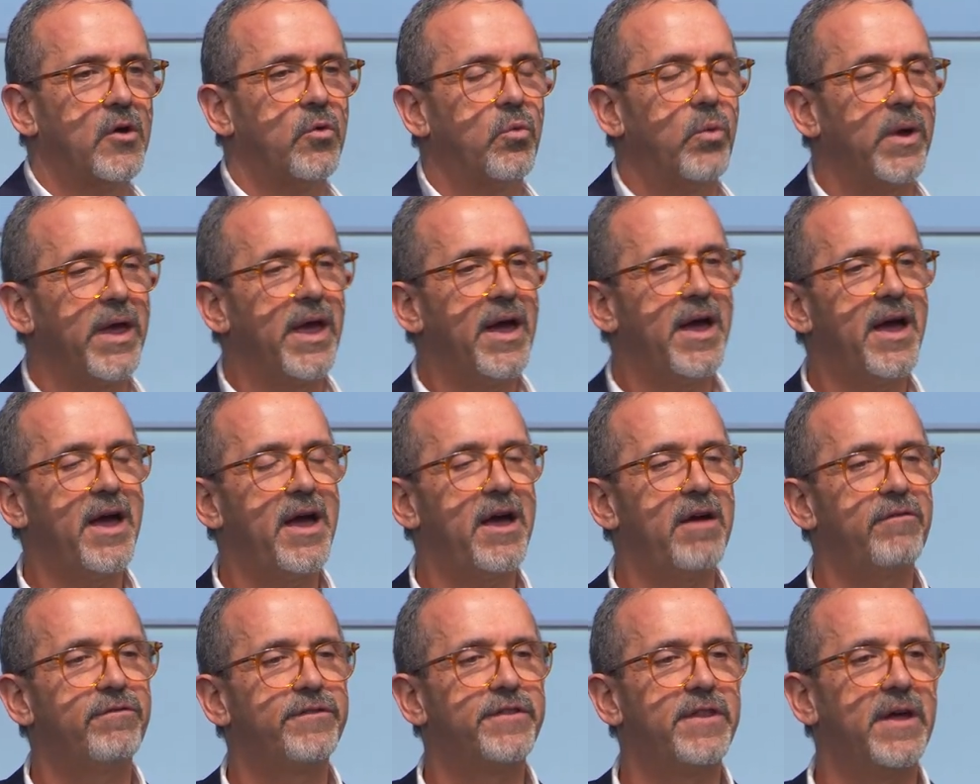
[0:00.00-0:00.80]
We
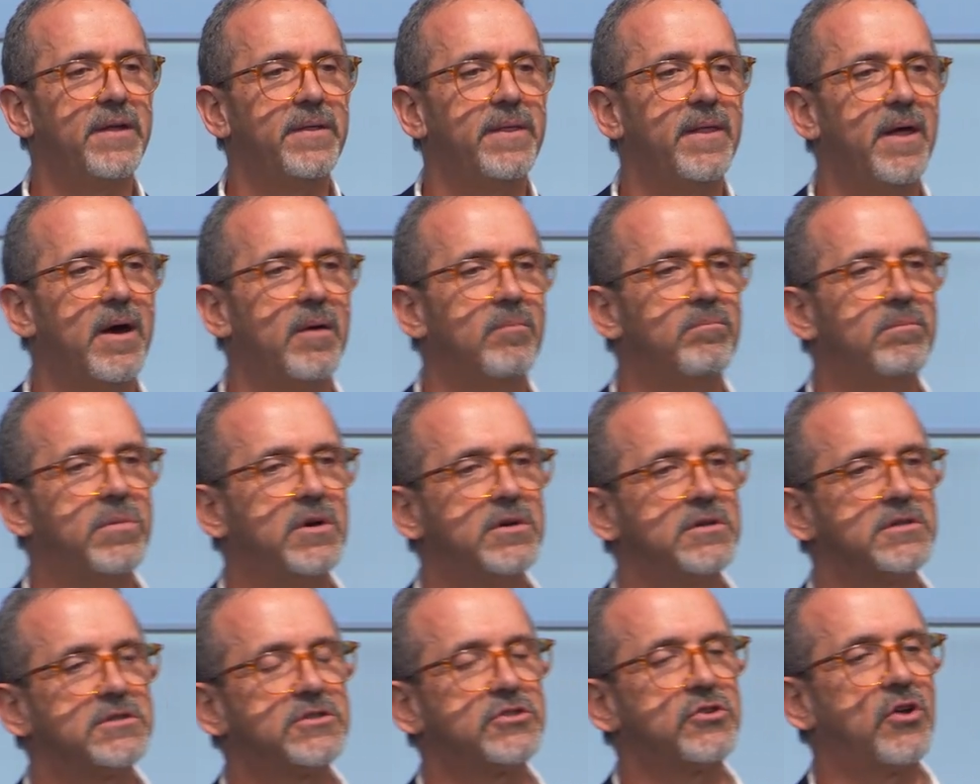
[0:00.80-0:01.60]
have the
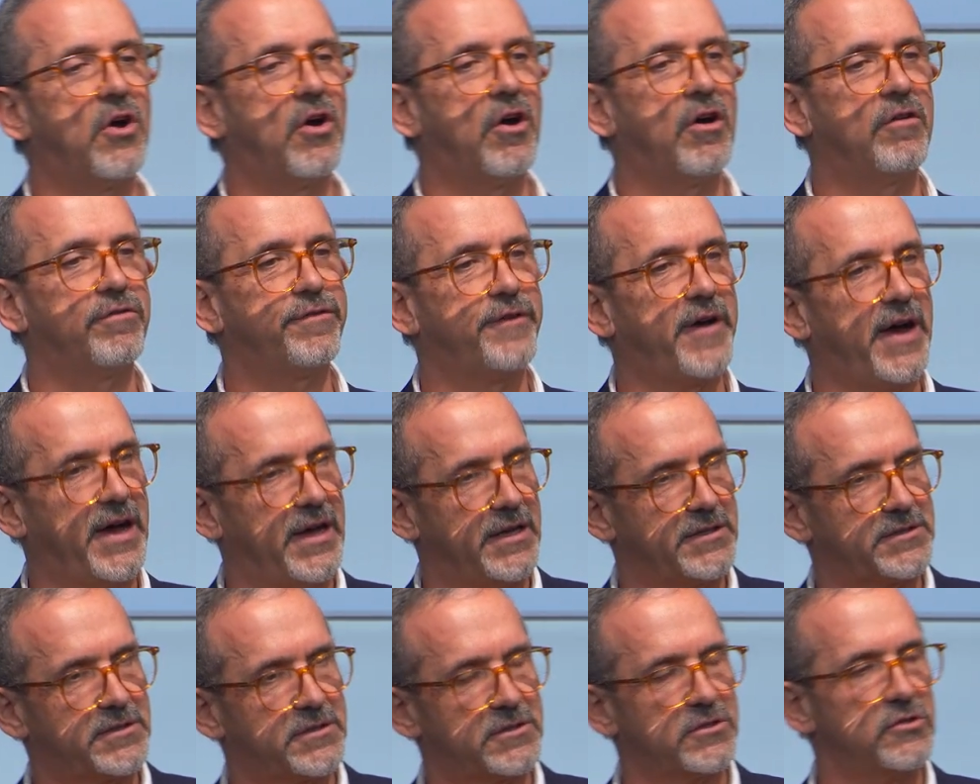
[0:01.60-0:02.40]
numbers of
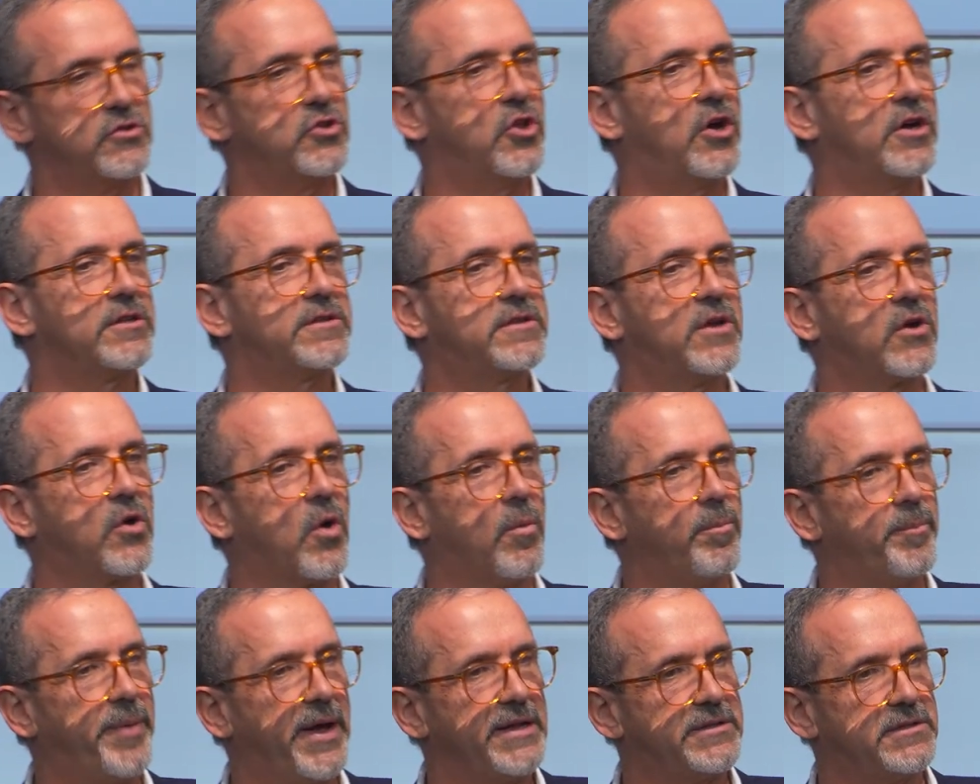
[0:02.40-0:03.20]
us, not the
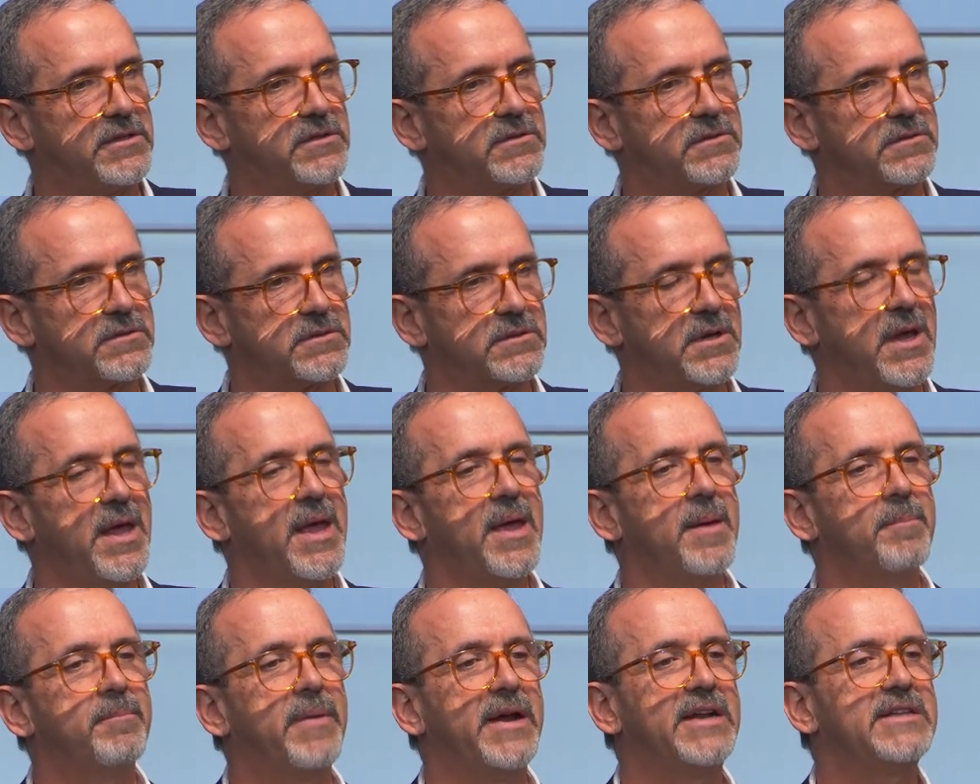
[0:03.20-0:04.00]
competitors,
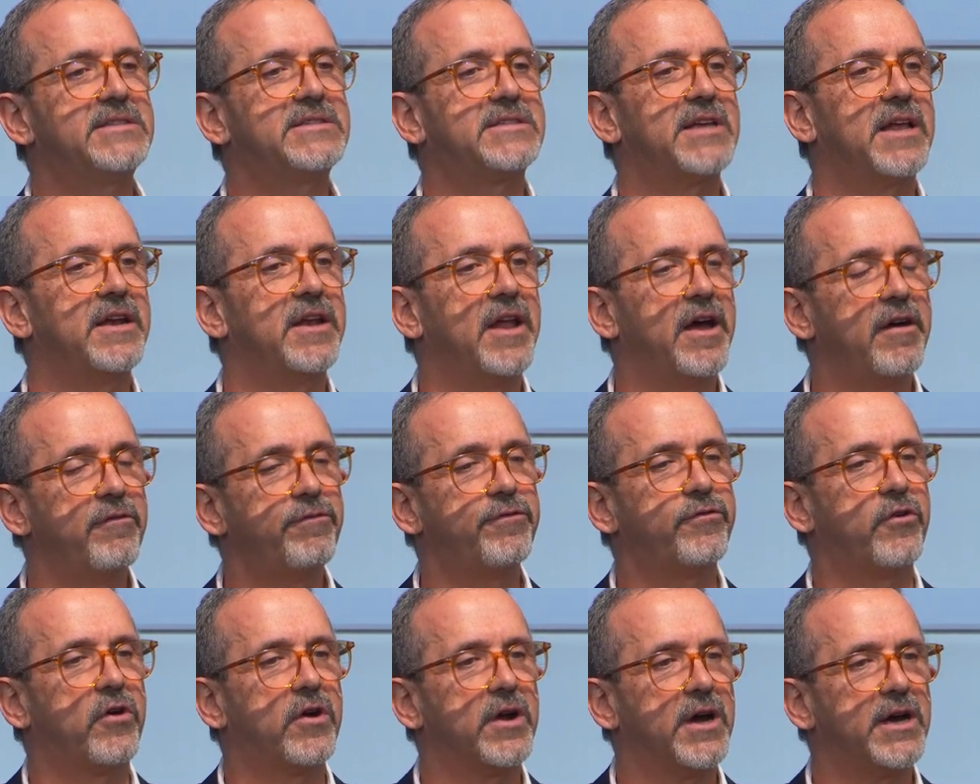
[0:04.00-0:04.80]
but it's
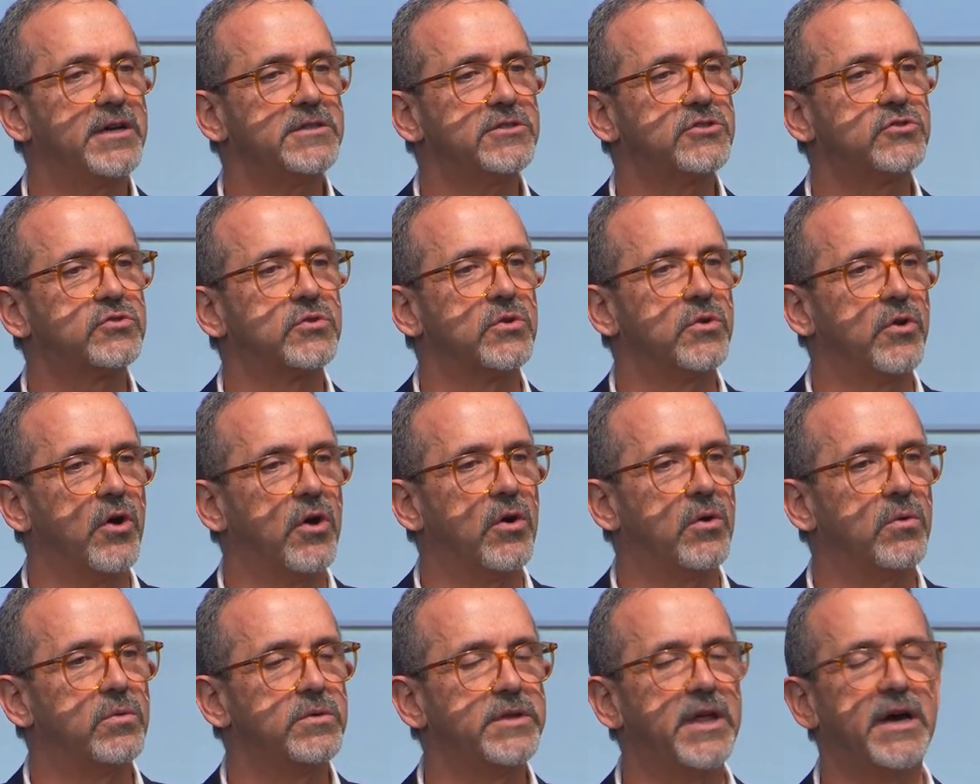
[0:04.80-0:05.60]
enough for us to
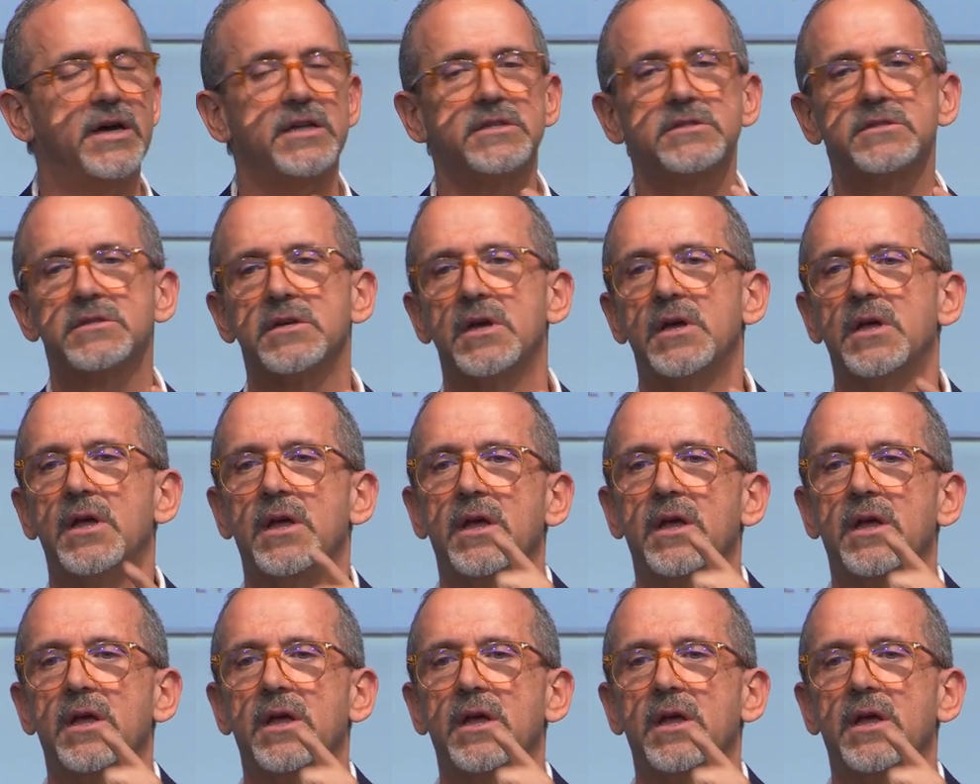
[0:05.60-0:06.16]
know that